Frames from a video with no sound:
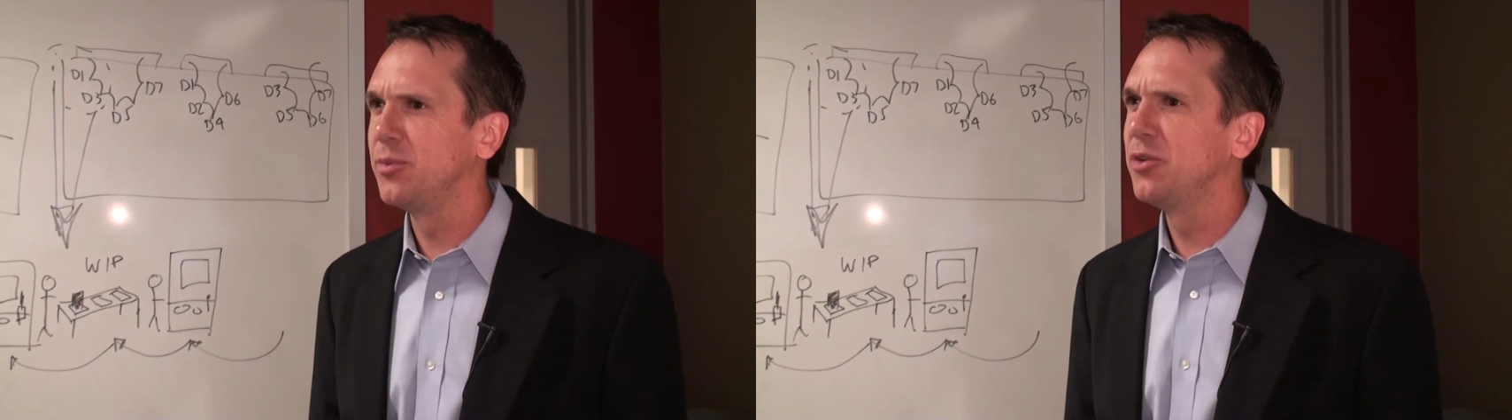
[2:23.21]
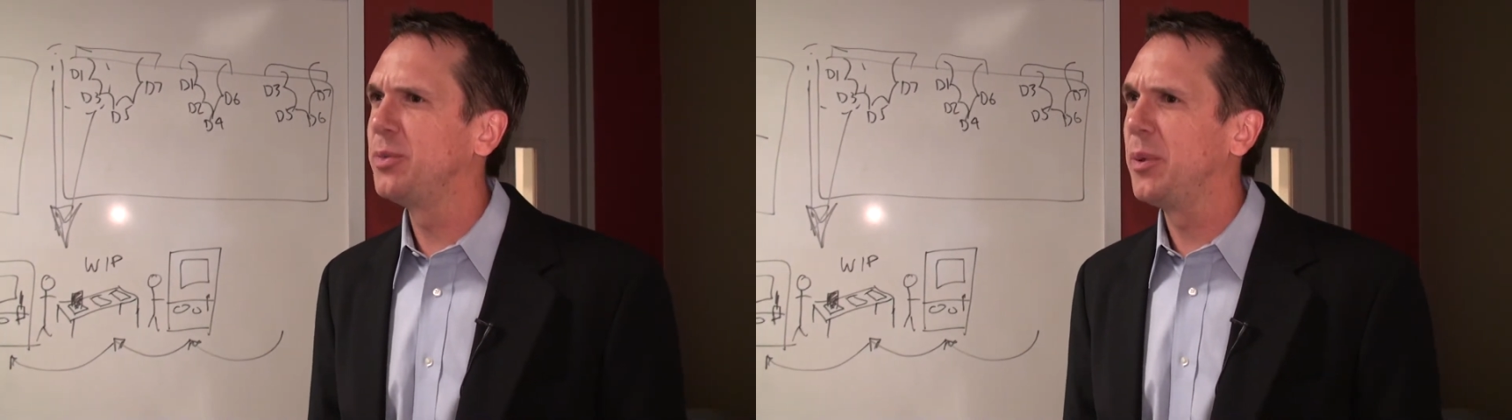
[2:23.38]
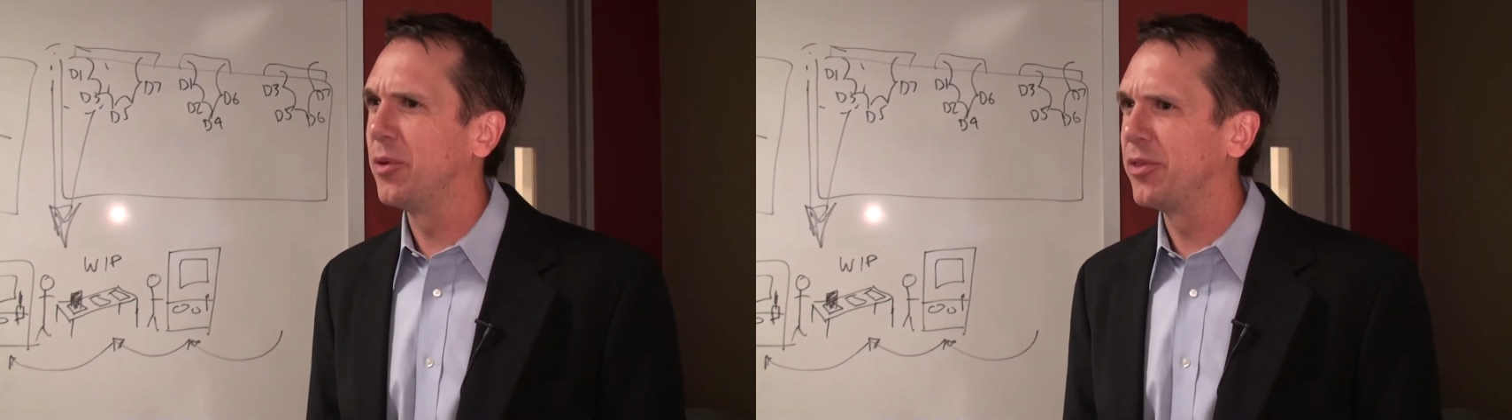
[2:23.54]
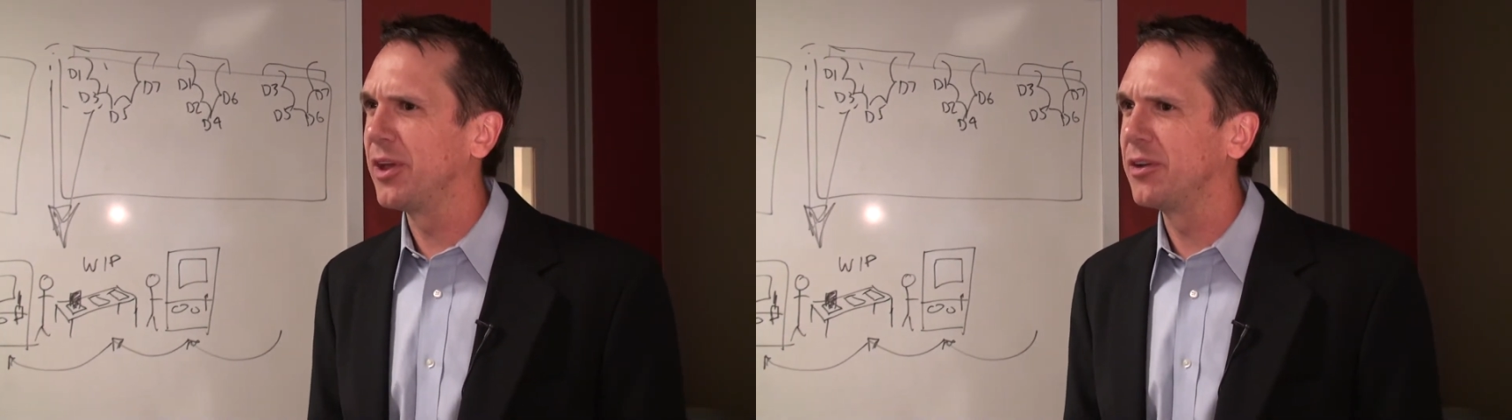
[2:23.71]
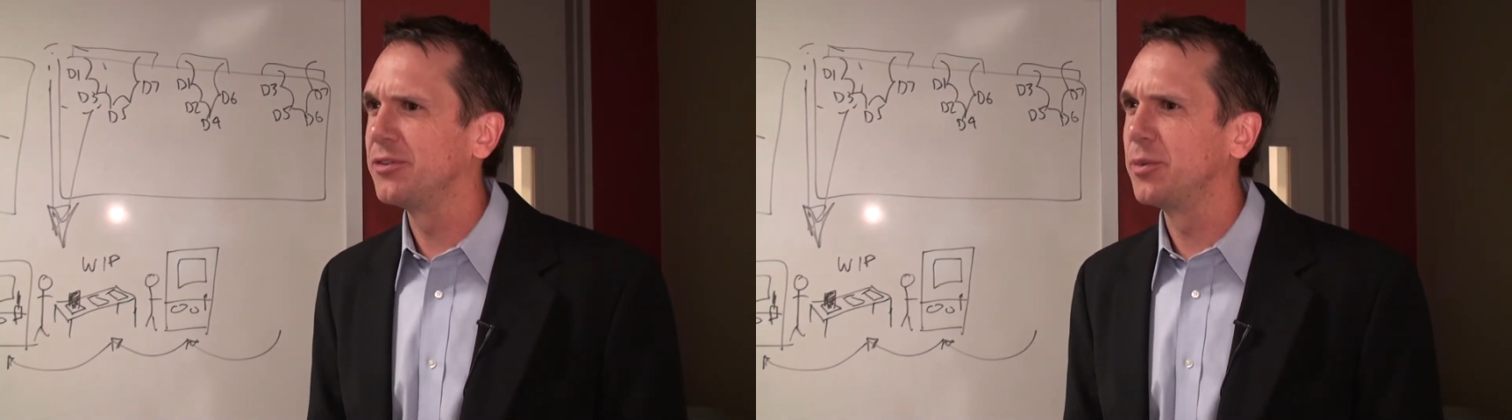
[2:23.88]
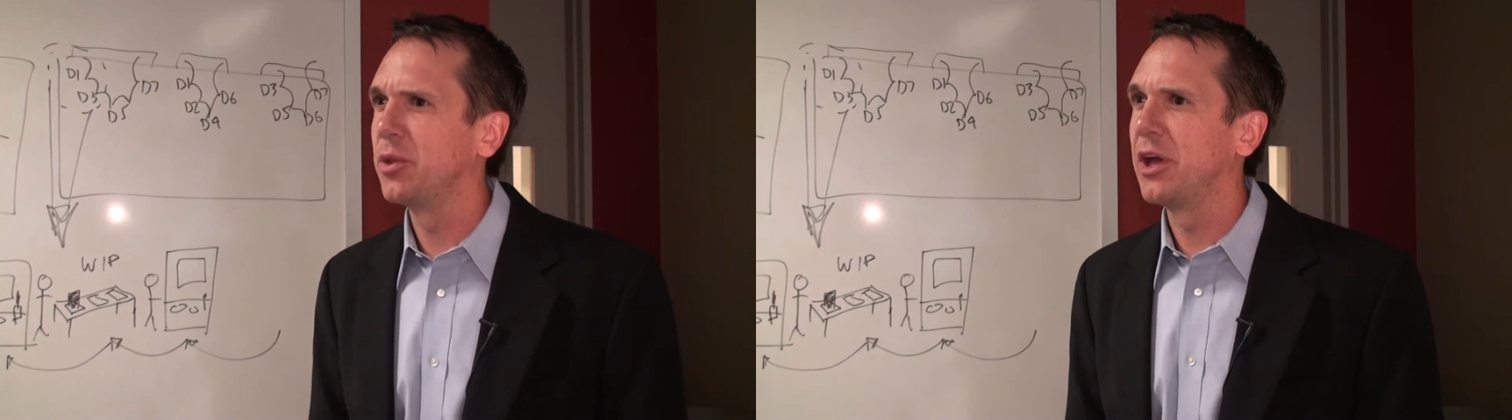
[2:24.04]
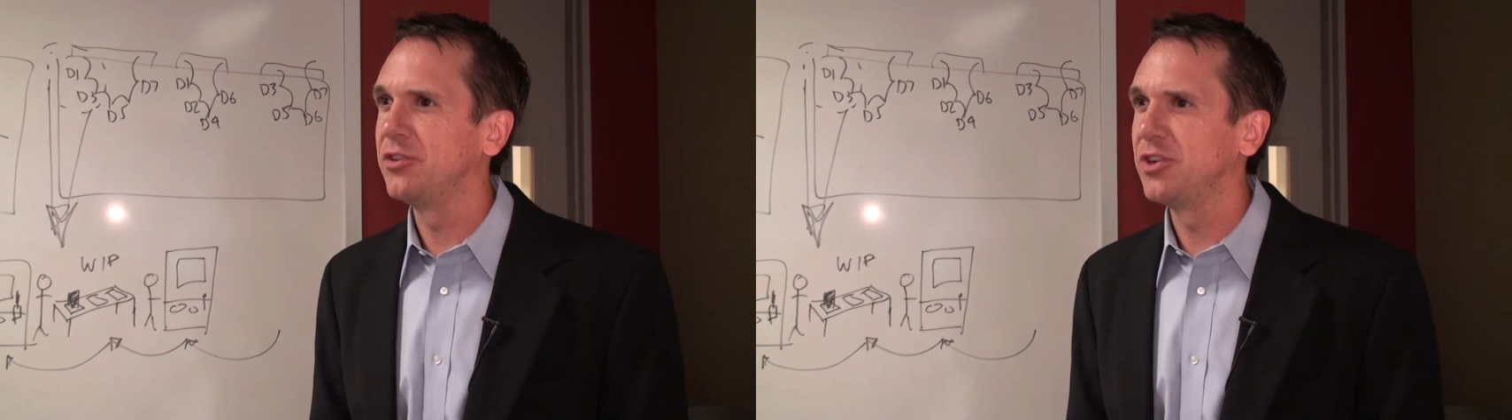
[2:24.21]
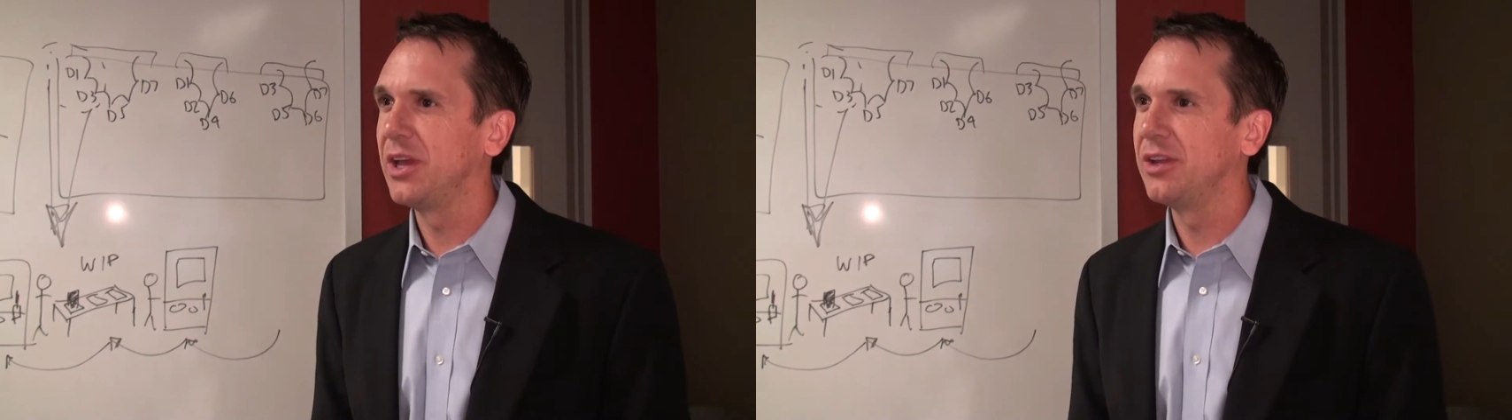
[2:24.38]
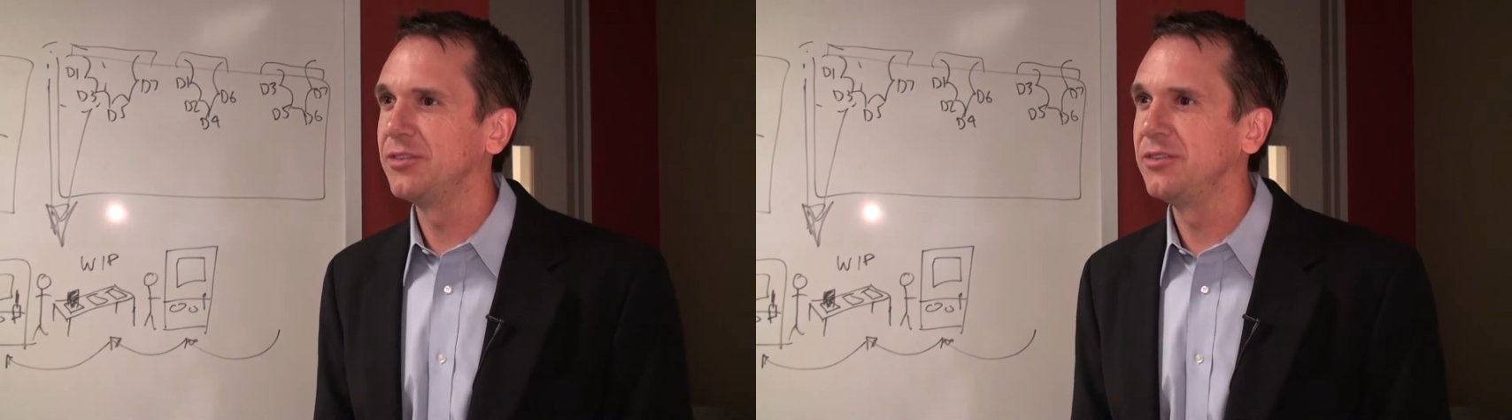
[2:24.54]
most people think of supply
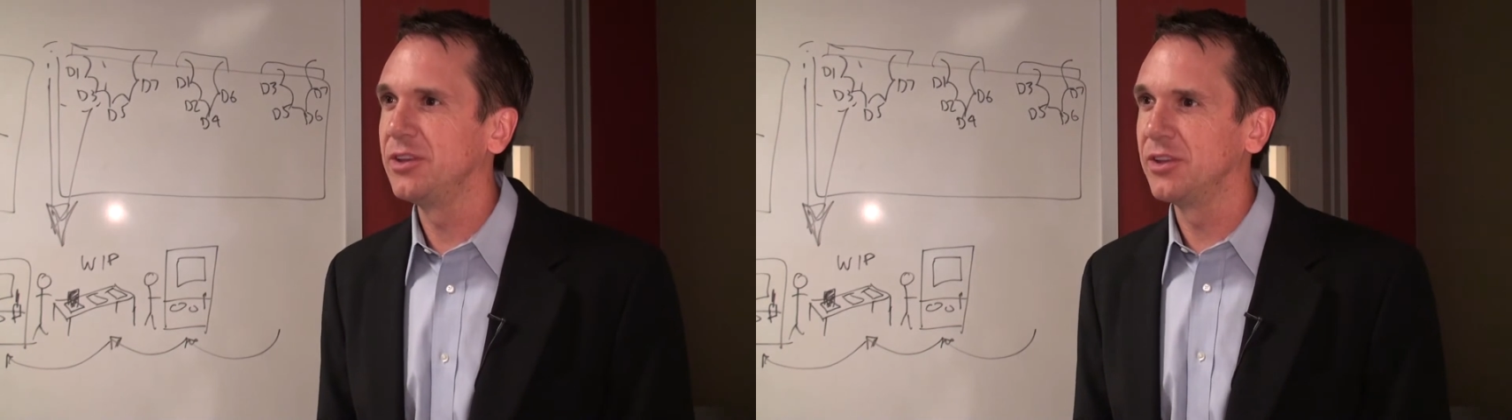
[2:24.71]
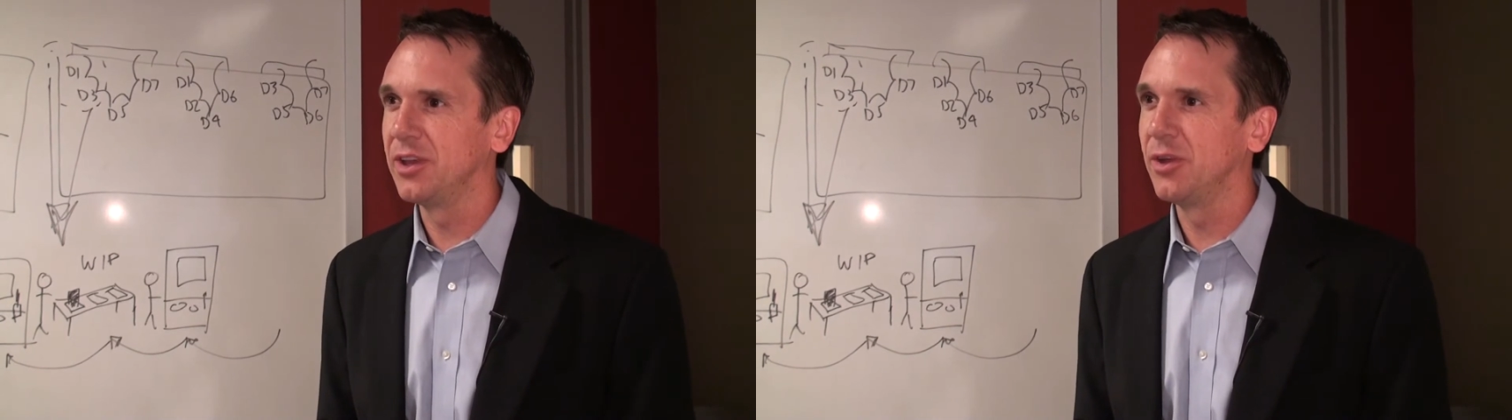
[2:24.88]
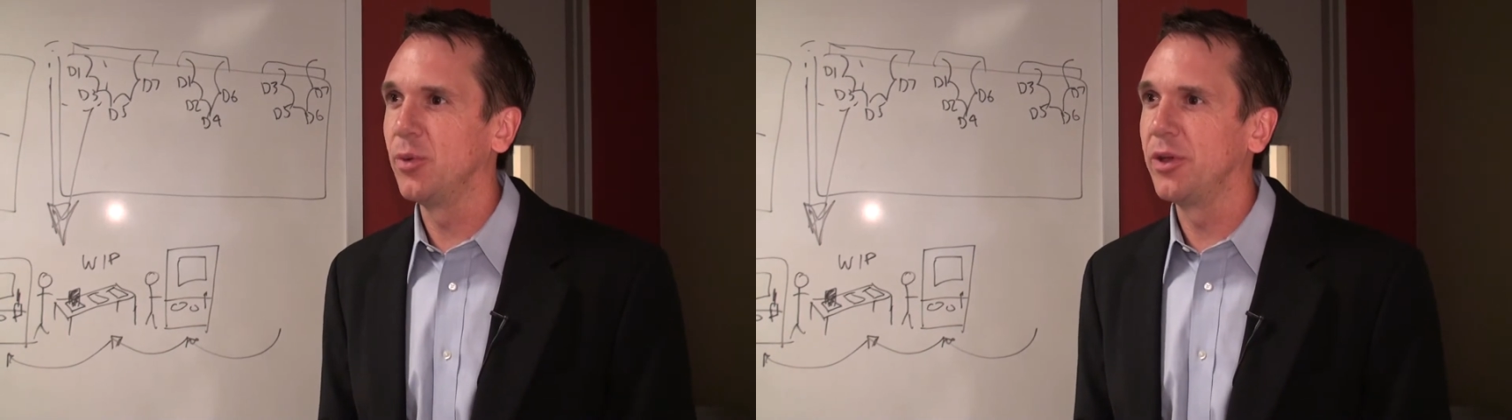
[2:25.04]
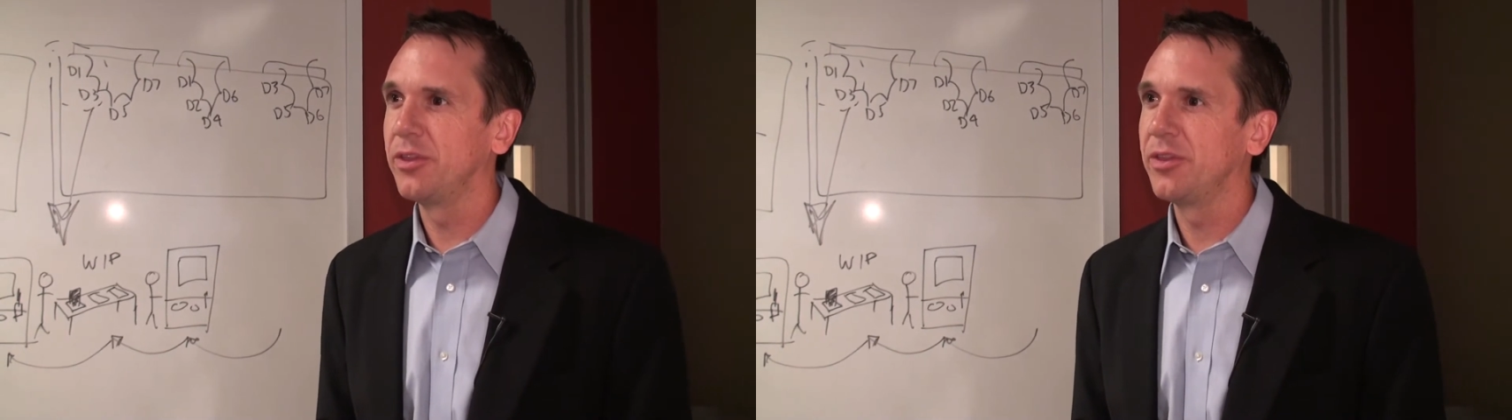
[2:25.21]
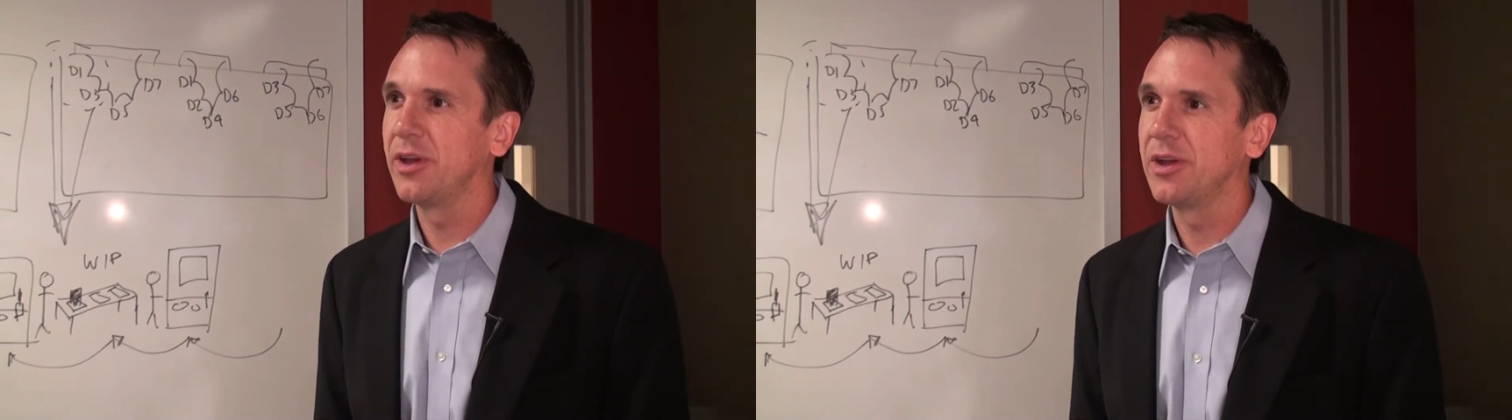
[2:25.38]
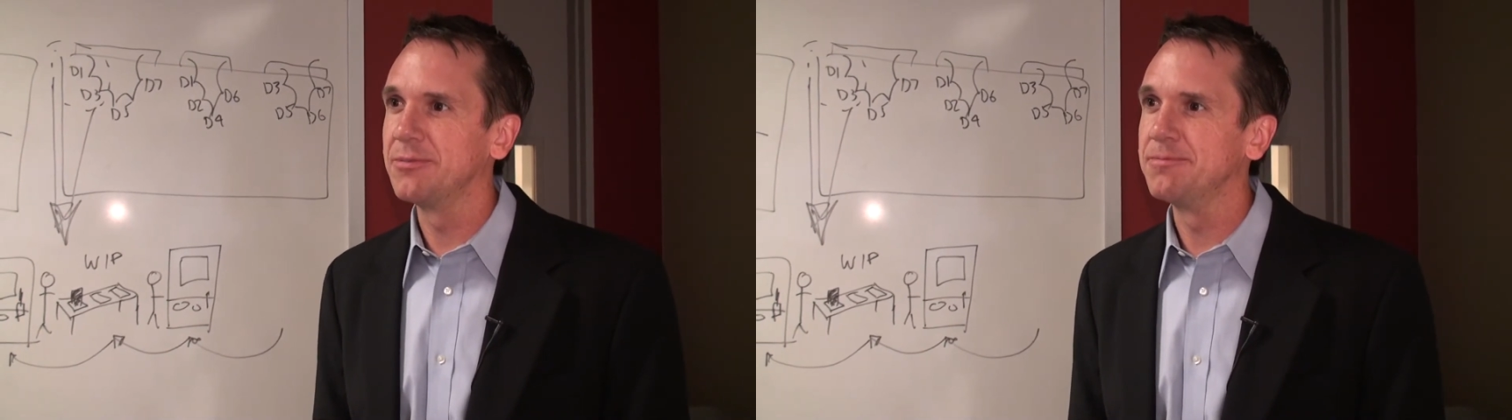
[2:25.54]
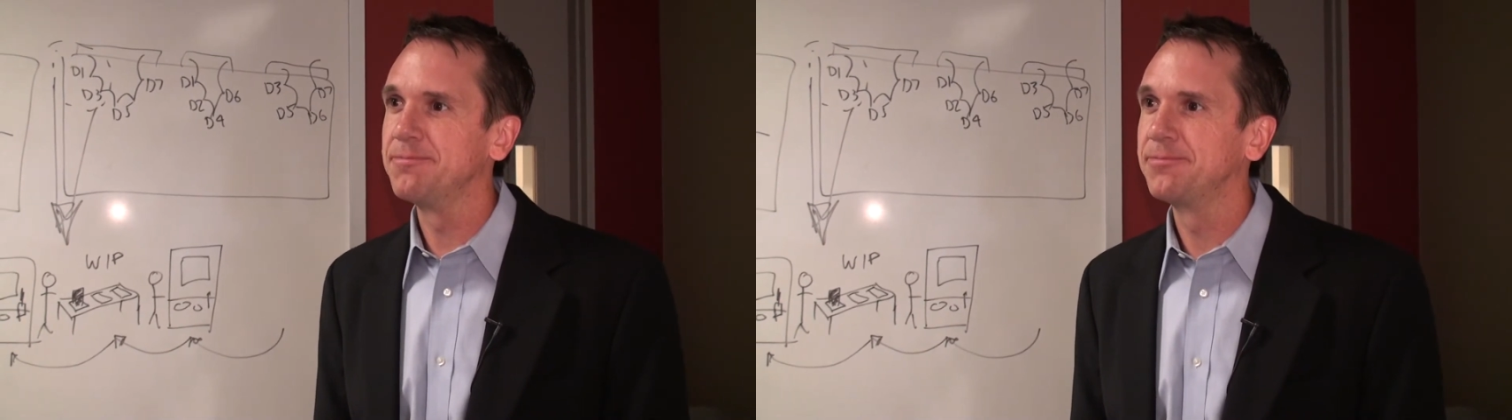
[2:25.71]
chain as dealing with, um,